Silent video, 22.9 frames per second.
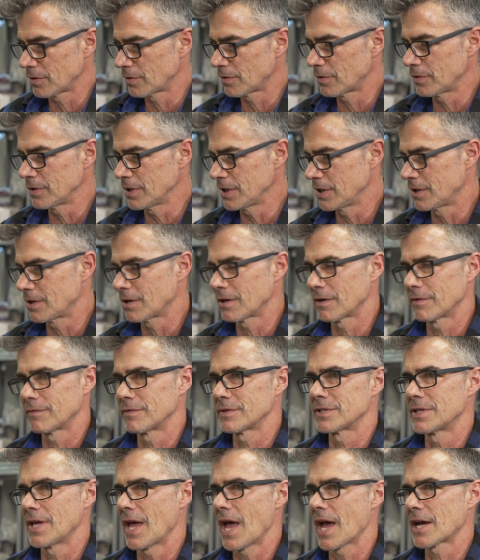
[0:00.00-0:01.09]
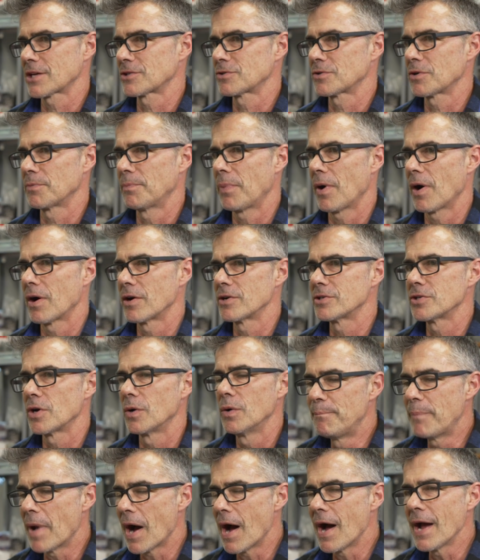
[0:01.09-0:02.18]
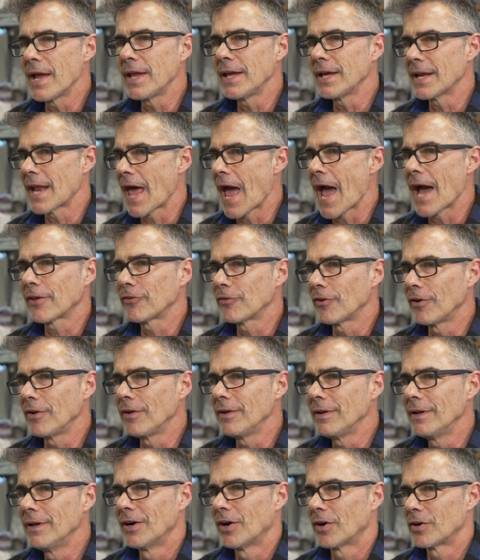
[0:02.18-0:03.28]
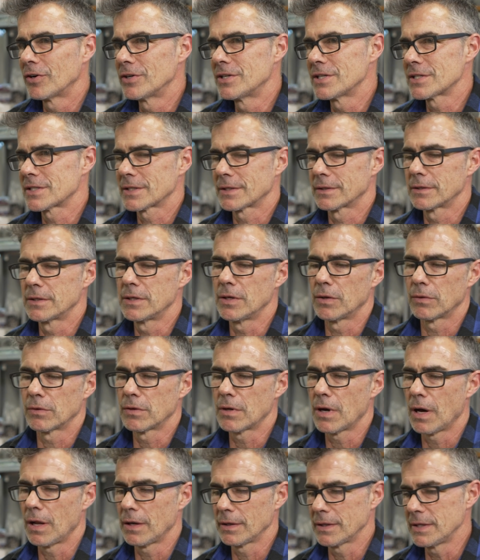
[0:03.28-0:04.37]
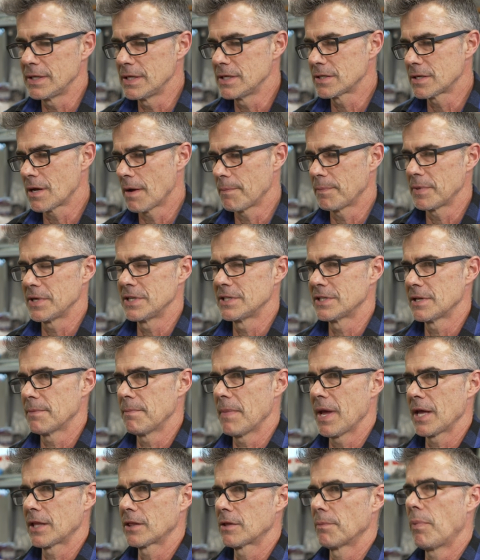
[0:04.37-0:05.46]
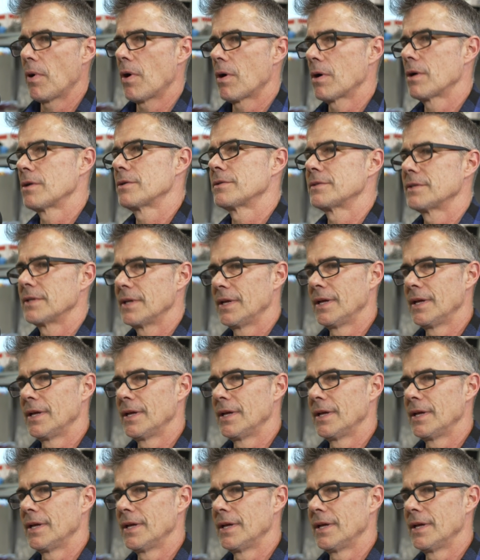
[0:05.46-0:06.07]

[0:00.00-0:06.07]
learning curve was the extra part. So buying an axle or just, calling these companies that make the parts.